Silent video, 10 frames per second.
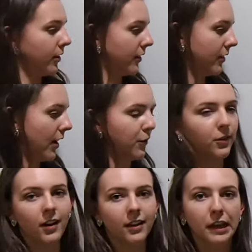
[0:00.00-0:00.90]
to the side
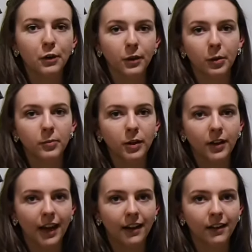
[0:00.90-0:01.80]
so that I can hear them
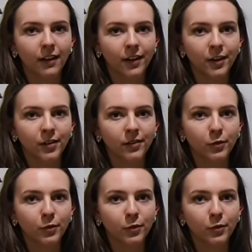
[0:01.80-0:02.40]
communicating on